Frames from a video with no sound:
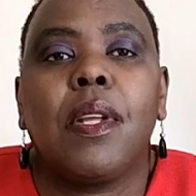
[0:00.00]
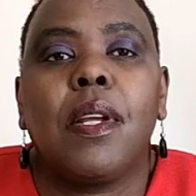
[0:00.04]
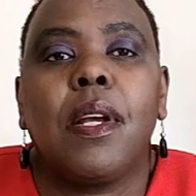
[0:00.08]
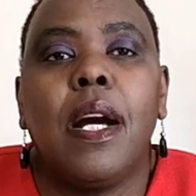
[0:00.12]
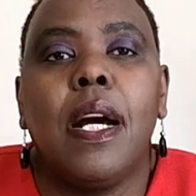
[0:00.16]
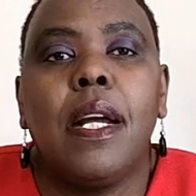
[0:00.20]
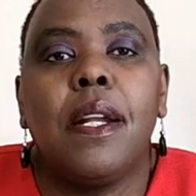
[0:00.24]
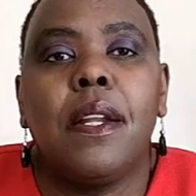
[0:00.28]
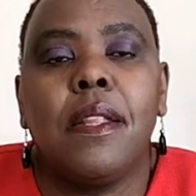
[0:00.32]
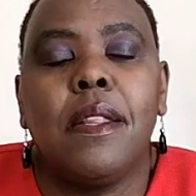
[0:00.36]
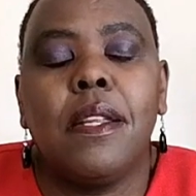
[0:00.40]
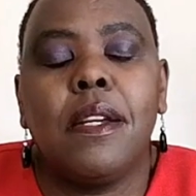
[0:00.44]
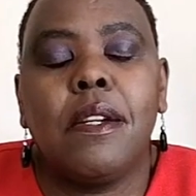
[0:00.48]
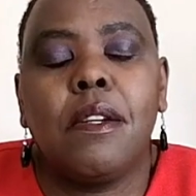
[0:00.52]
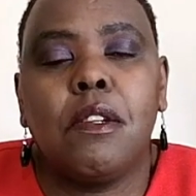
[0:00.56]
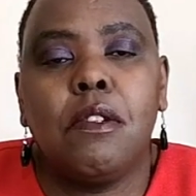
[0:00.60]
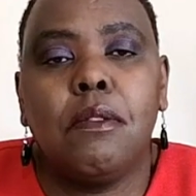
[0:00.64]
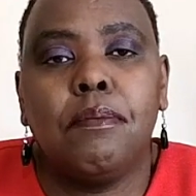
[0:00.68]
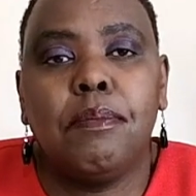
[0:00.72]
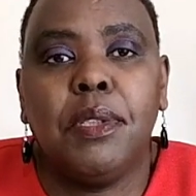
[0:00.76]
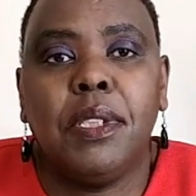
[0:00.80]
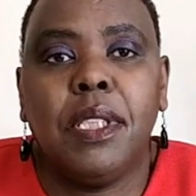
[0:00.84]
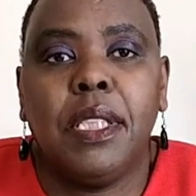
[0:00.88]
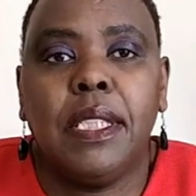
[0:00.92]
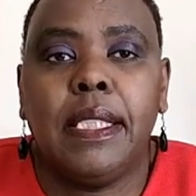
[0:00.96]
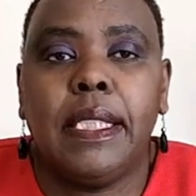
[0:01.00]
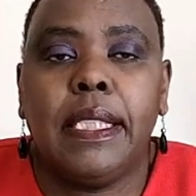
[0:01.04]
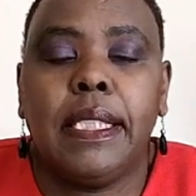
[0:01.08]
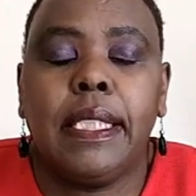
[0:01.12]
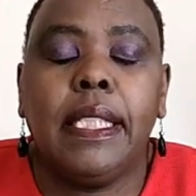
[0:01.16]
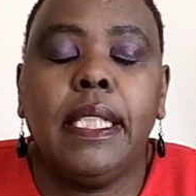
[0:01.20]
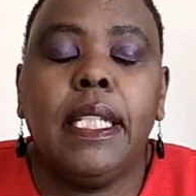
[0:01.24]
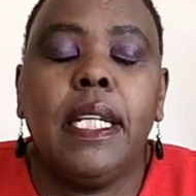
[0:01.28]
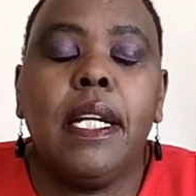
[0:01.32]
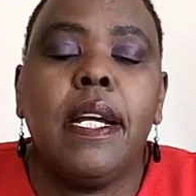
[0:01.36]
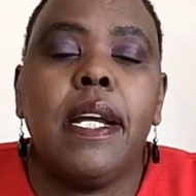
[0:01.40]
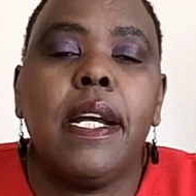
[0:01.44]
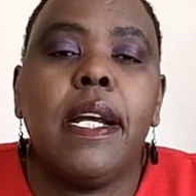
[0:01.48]
and in the
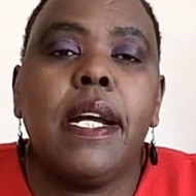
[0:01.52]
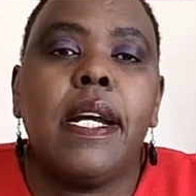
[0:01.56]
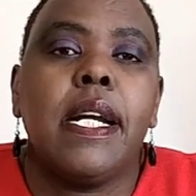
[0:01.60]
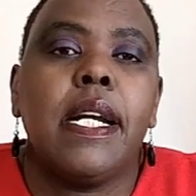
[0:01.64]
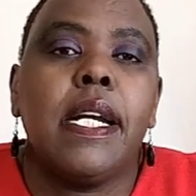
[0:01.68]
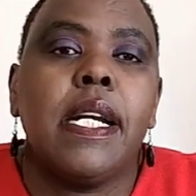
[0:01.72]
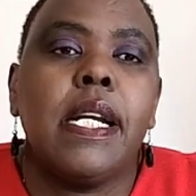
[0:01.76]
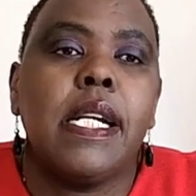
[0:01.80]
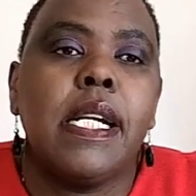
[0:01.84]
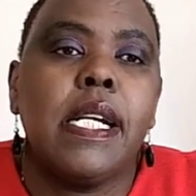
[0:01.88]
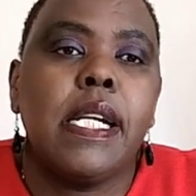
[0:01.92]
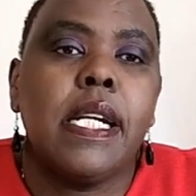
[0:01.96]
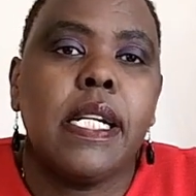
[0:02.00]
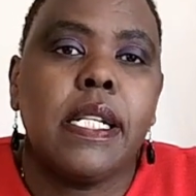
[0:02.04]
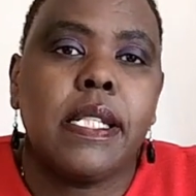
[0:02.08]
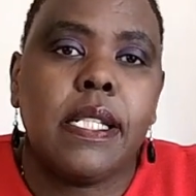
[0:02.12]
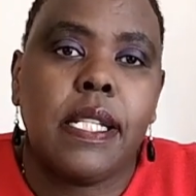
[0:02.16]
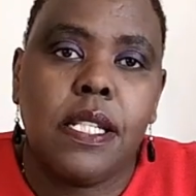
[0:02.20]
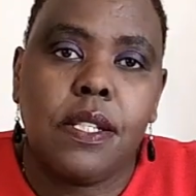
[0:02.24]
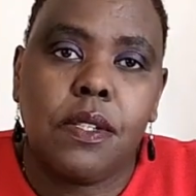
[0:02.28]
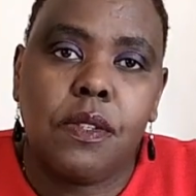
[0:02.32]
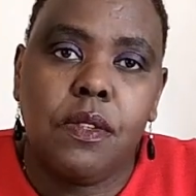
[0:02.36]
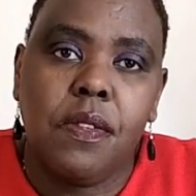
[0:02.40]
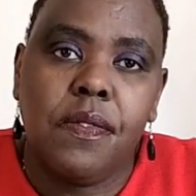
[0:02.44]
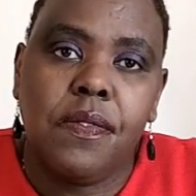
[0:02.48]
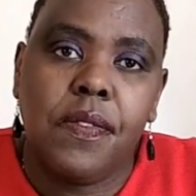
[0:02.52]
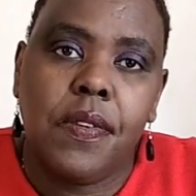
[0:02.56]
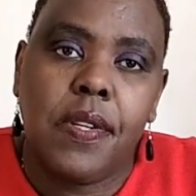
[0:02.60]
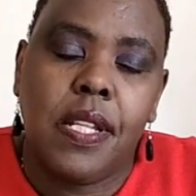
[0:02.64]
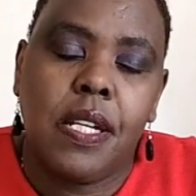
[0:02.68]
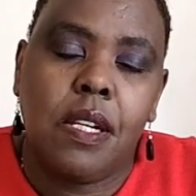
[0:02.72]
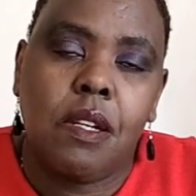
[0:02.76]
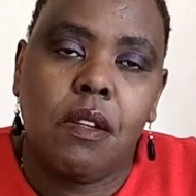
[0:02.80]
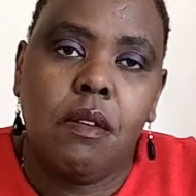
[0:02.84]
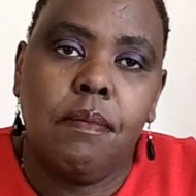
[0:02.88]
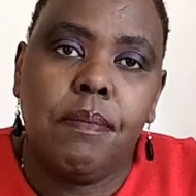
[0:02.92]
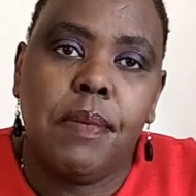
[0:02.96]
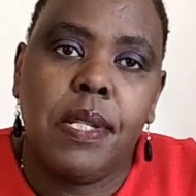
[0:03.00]
community. It is good for the
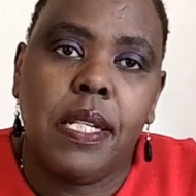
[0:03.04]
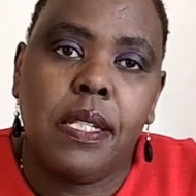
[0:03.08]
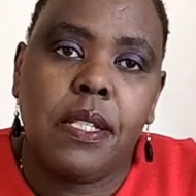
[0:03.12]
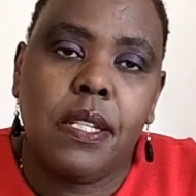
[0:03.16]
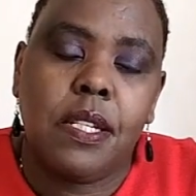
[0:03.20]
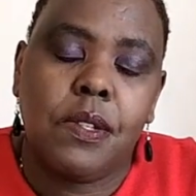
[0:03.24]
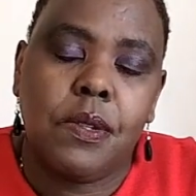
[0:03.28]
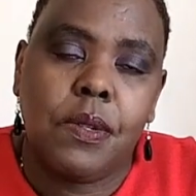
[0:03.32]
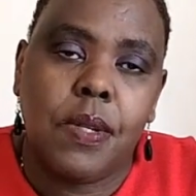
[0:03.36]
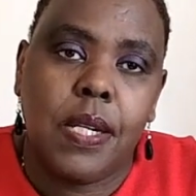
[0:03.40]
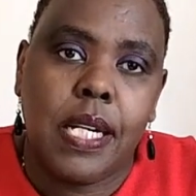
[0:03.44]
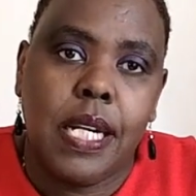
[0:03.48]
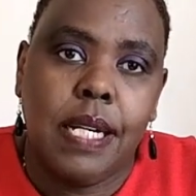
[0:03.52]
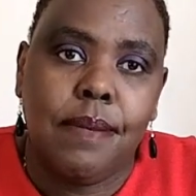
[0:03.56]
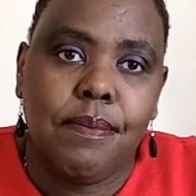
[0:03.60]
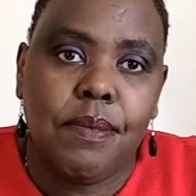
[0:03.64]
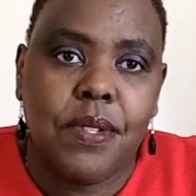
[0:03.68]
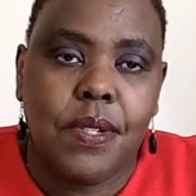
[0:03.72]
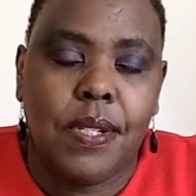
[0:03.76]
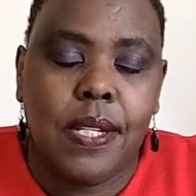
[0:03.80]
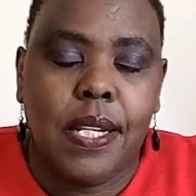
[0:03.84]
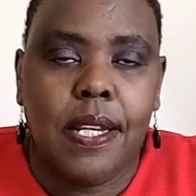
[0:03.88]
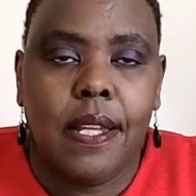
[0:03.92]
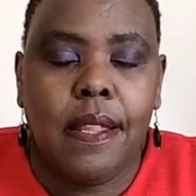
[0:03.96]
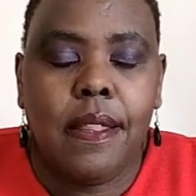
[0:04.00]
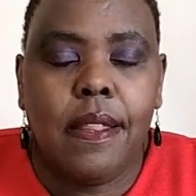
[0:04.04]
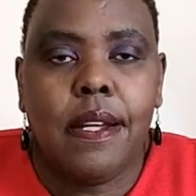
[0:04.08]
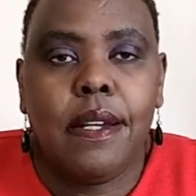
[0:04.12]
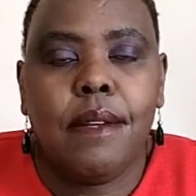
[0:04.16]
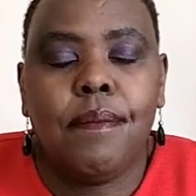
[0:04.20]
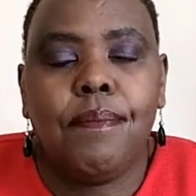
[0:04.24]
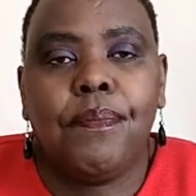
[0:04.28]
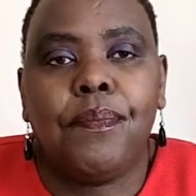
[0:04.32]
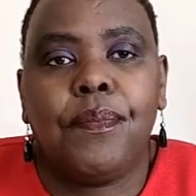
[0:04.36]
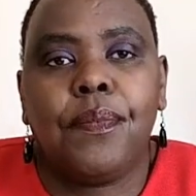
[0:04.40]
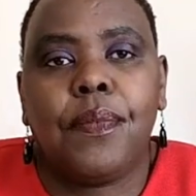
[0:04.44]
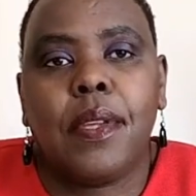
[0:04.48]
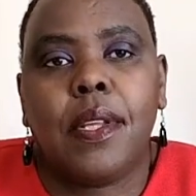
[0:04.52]
community to come together
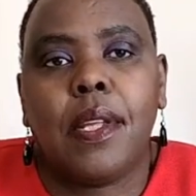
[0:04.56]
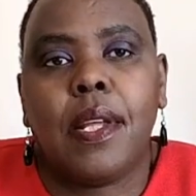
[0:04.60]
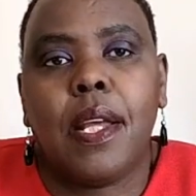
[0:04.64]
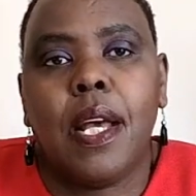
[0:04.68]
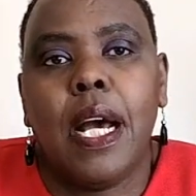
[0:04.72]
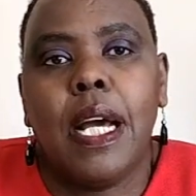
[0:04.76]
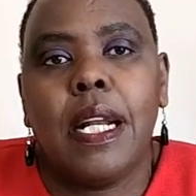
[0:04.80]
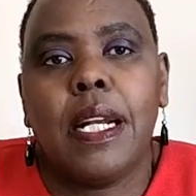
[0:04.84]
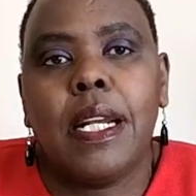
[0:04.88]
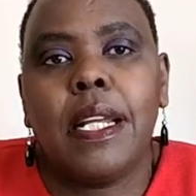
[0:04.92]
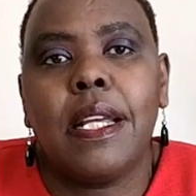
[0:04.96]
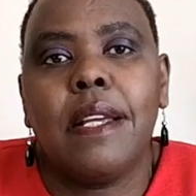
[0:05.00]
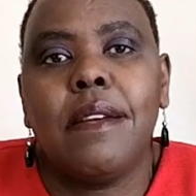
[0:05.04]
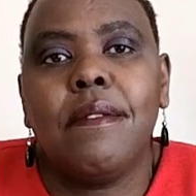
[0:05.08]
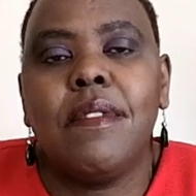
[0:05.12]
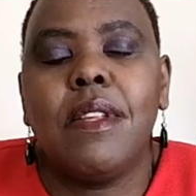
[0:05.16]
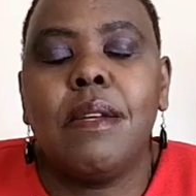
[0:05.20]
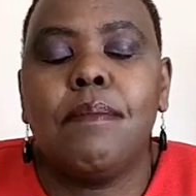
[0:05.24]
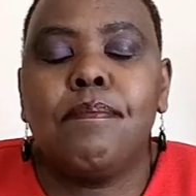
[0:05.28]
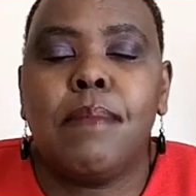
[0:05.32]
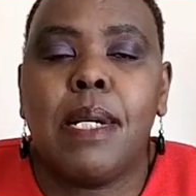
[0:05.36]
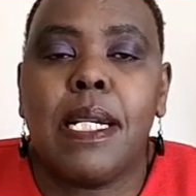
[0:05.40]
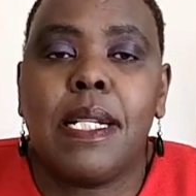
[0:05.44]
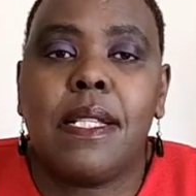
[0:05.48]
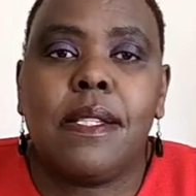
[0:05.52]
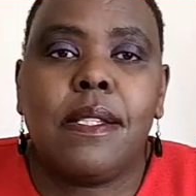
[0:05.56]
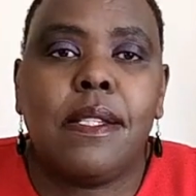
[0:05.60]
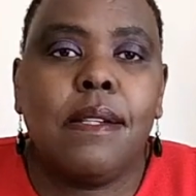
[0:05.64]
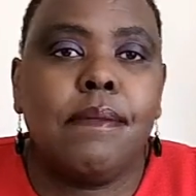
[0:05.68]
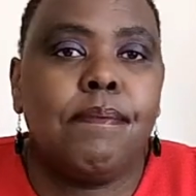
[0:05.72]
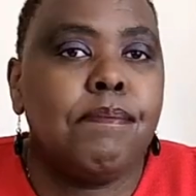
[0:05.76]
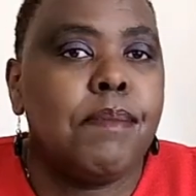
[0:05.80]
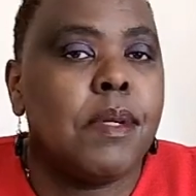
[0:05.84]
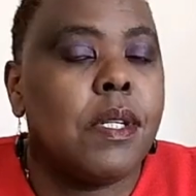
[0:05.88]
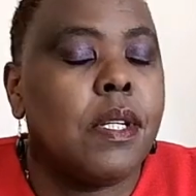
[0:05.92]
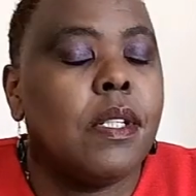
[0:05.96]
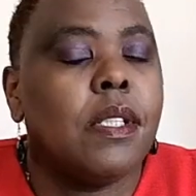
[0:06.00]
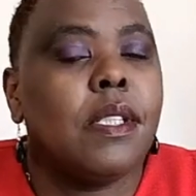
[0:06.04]
and give them much
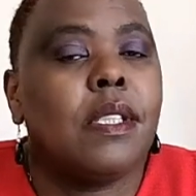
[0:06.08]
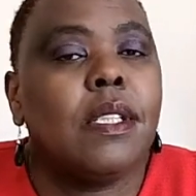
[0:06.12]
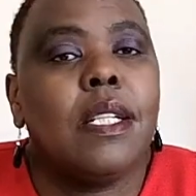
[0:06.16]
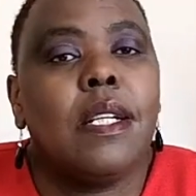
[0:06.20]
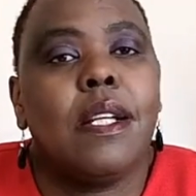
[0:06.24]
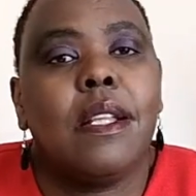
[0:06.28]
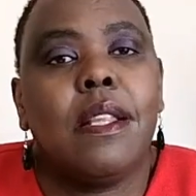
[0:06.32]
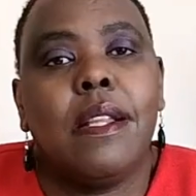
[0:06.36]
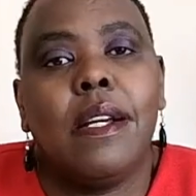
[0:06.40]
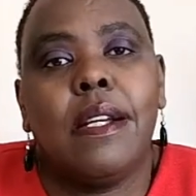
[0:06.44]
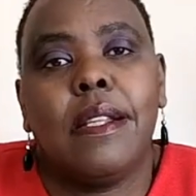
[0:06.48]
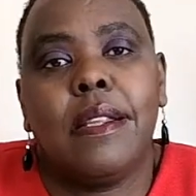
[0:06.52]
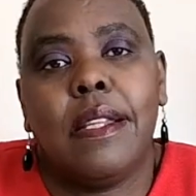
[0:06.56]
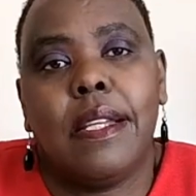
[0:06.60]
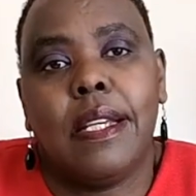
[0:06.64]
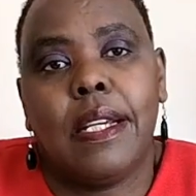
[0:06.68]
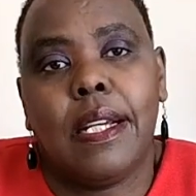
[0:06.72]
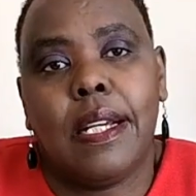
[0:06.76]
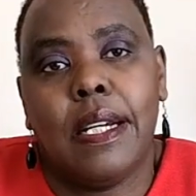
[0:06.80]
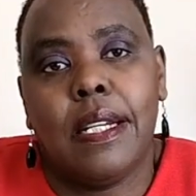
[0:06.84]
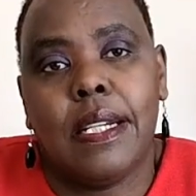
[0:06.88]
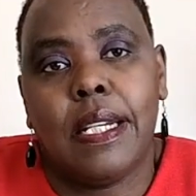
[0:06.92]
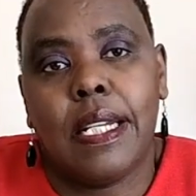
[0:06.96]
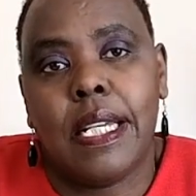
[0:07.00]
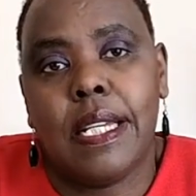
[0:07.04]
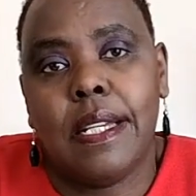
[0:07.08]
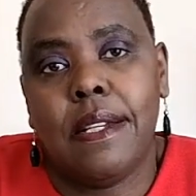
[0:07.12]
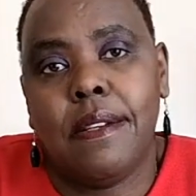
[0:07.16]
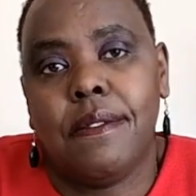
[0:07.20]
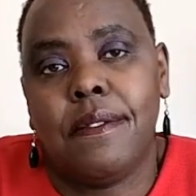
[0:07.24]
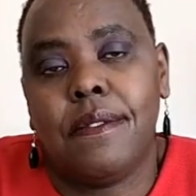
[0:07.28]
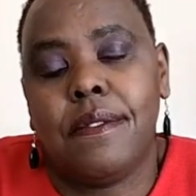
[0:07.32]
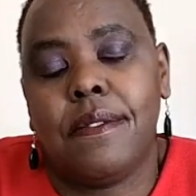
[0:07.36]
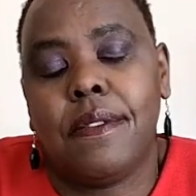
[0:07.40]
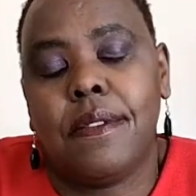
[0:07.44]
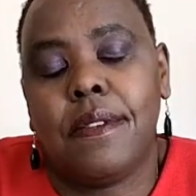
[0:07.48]
support that they can give.